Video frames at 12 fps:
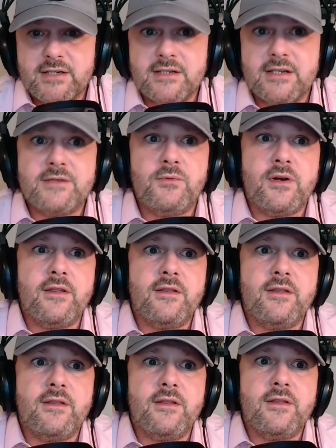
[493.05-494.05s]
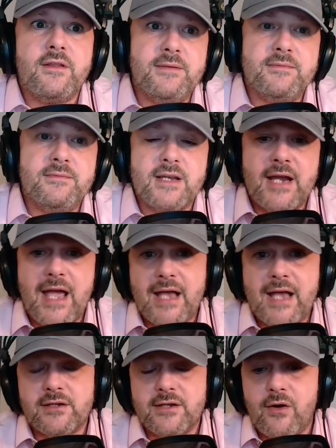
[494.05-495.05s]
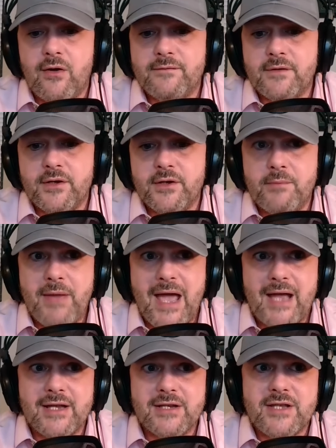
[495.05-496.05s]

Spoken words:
Is this one of the few teams that can actually offer you a package